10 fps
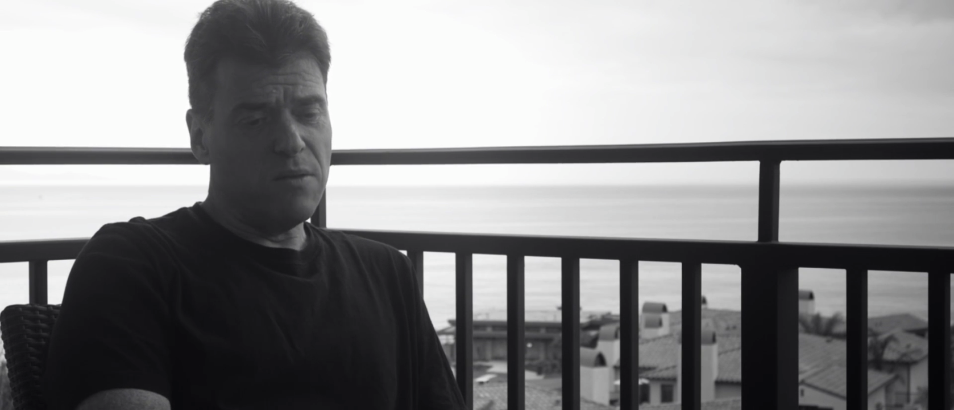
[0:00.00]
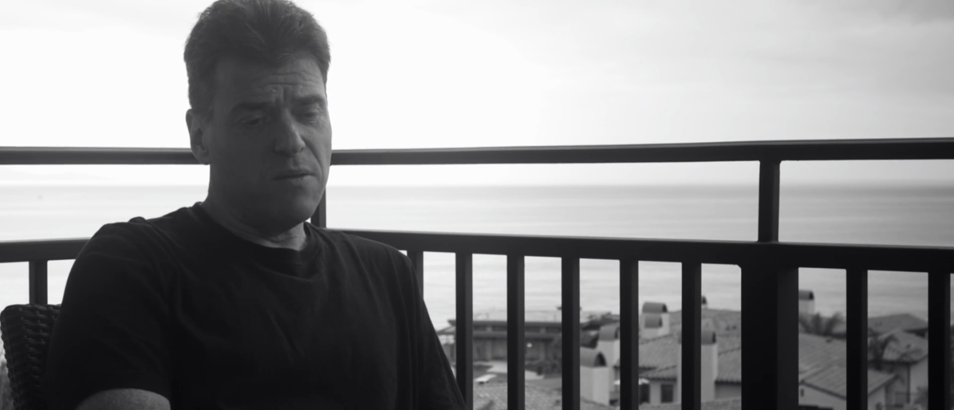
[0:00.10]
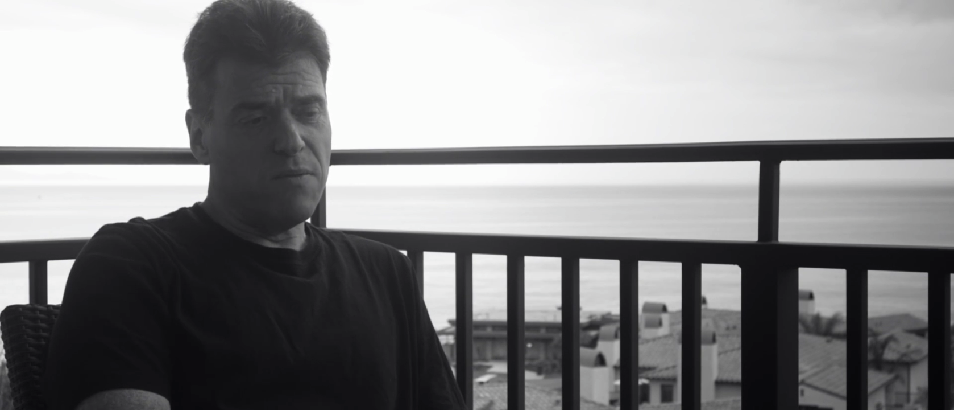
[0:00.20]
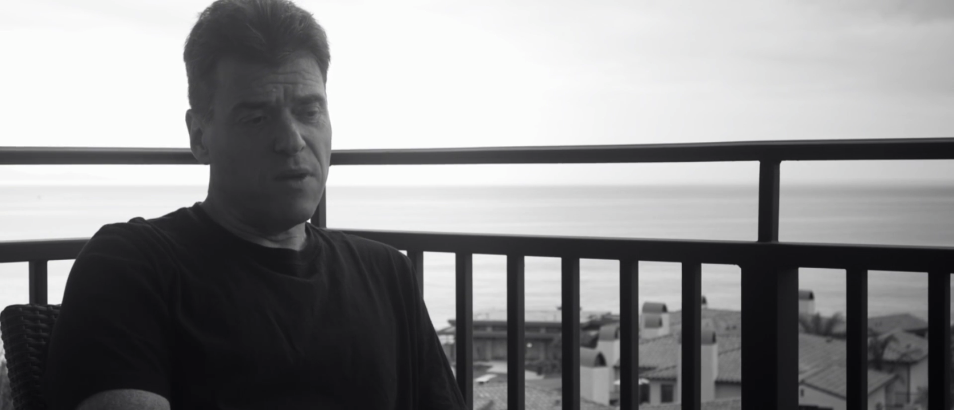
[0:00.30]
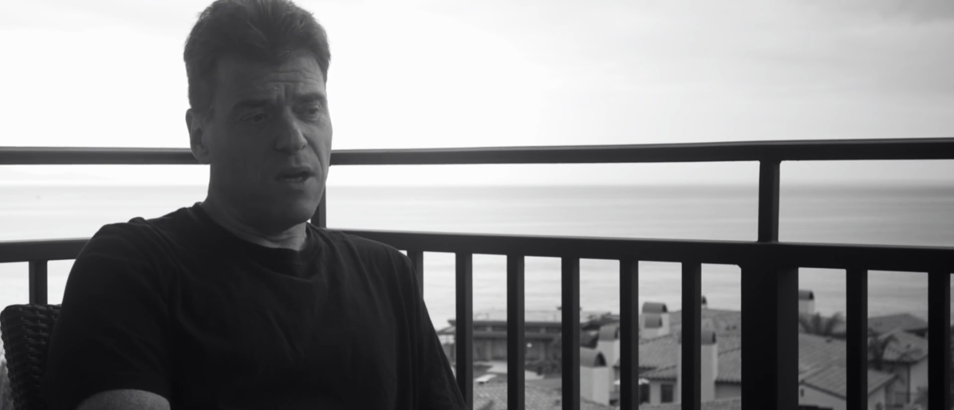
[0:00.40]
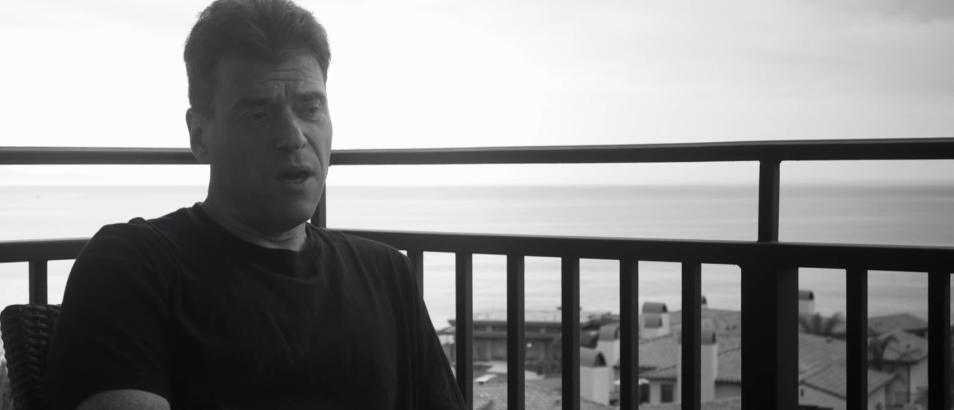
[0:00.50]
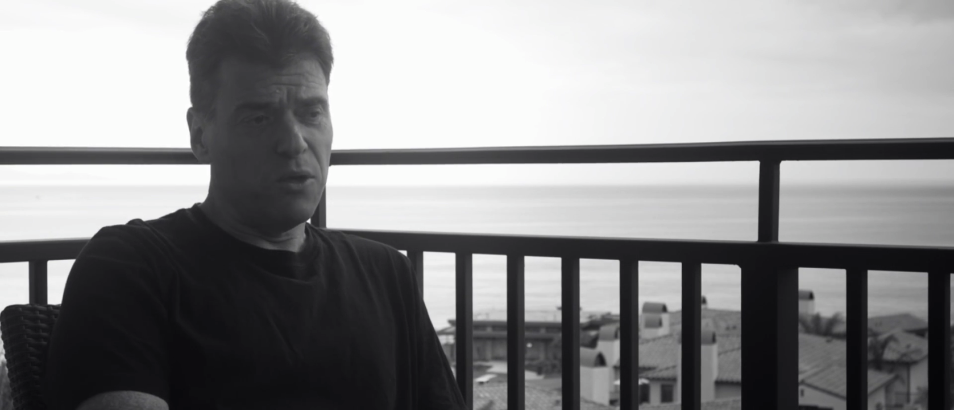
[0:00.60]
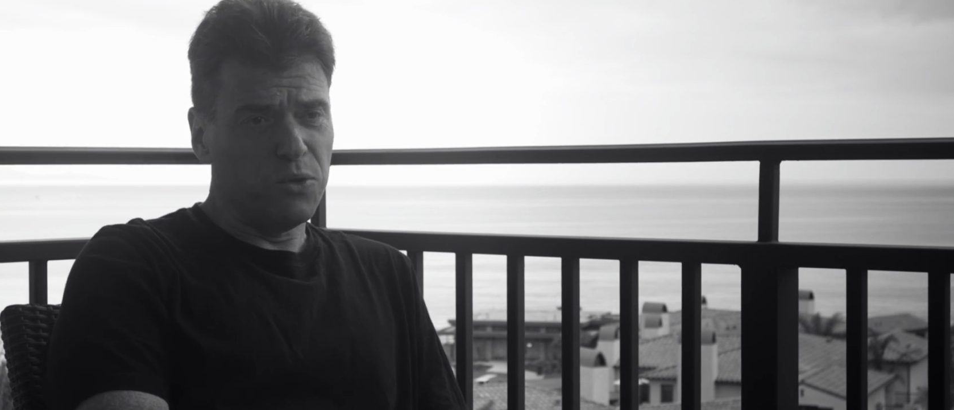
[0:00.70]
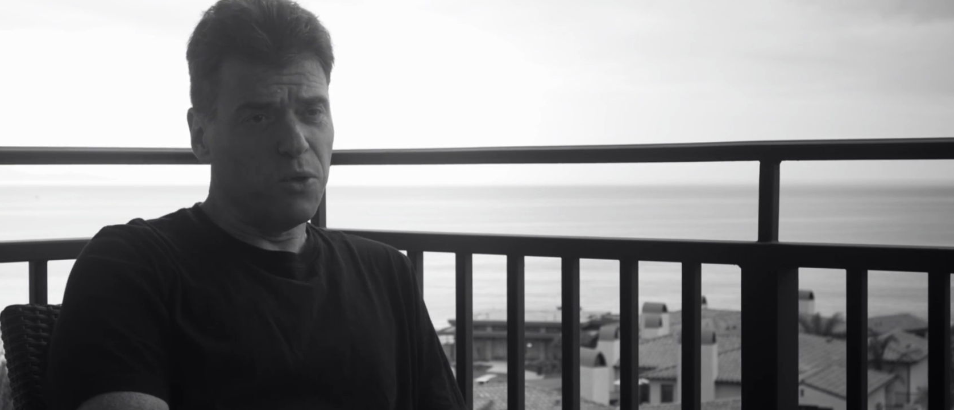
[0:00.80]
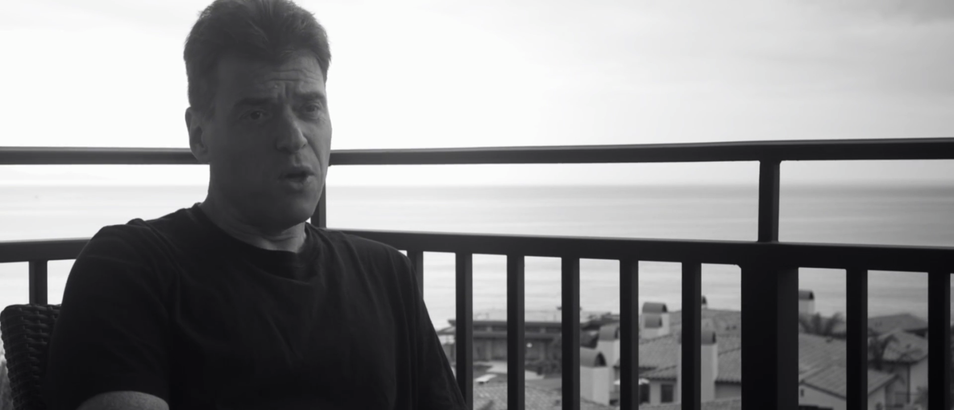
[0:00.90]
the
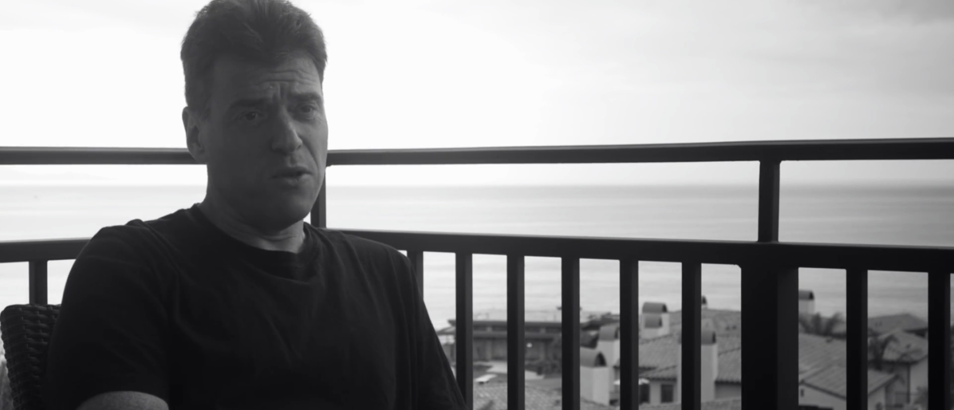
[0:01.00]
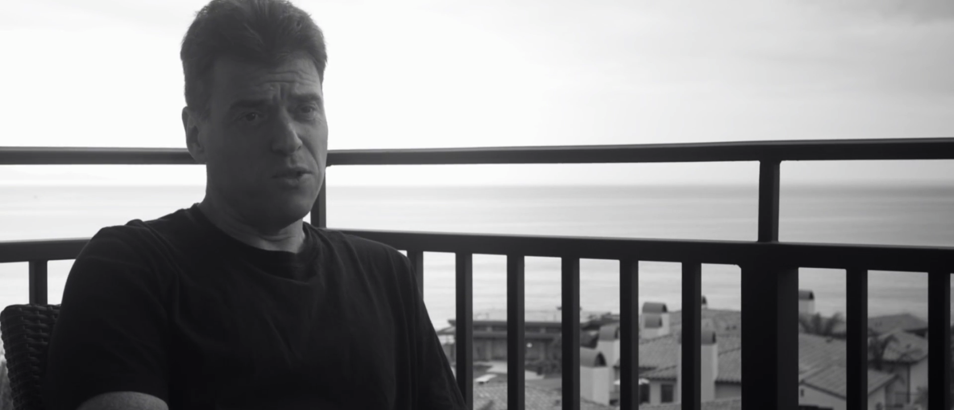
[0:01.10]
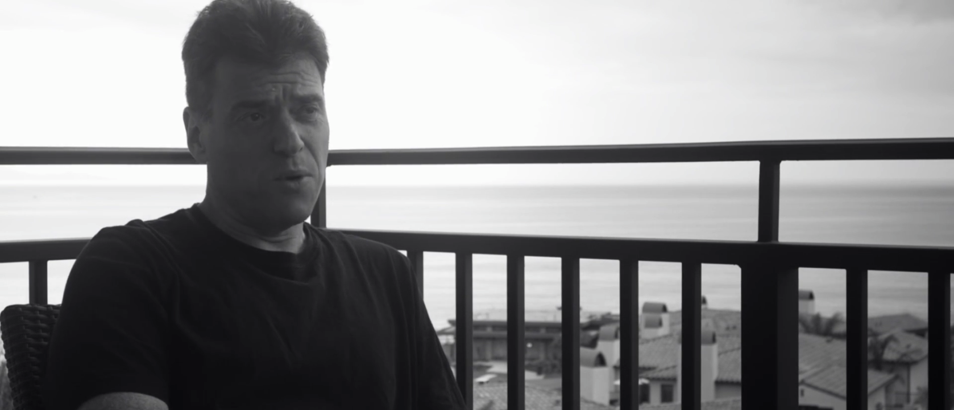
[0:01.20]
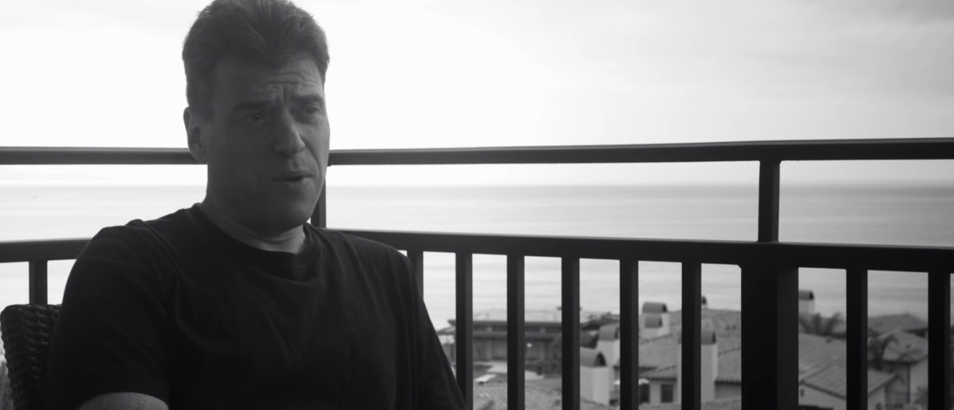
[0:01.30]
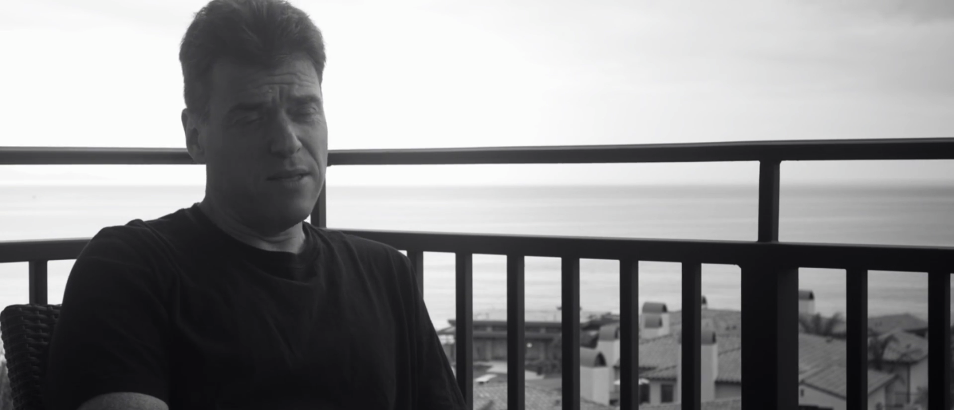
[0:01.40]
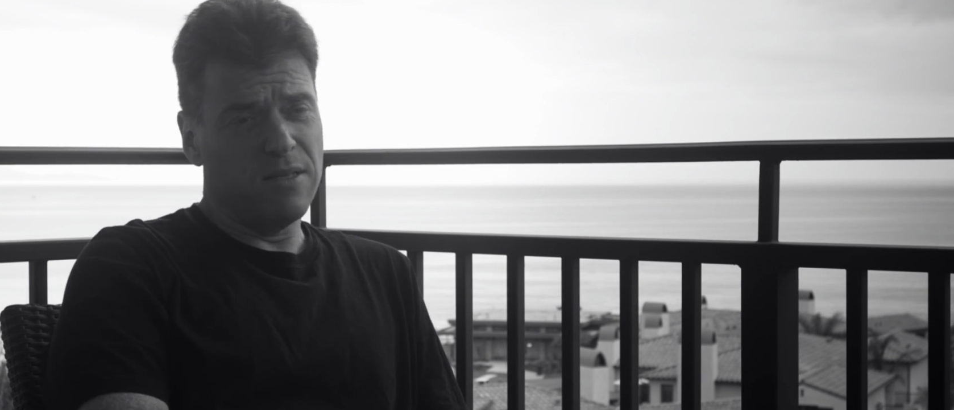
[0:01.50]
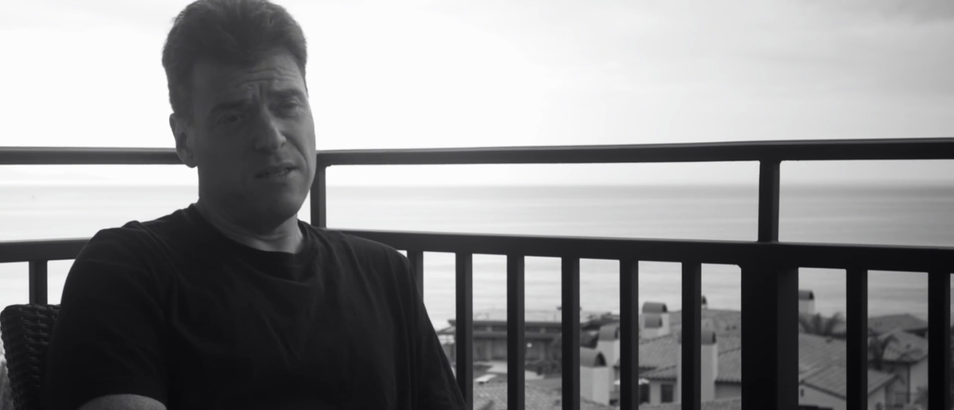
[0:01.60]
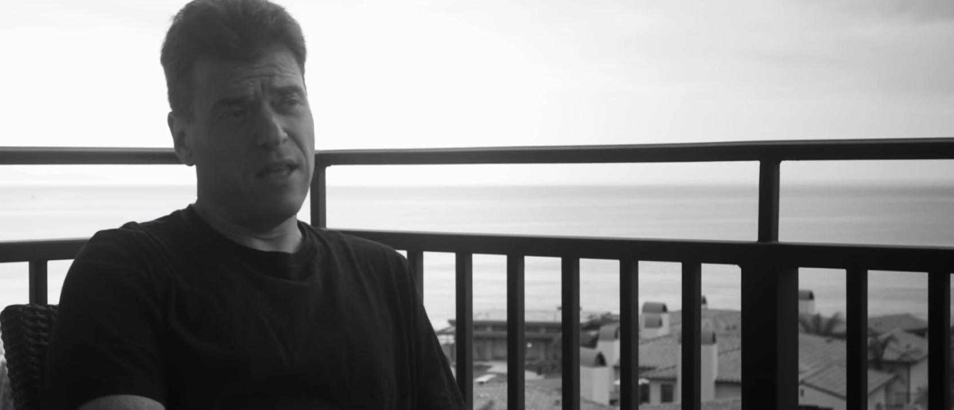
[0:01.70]
cultural consequences,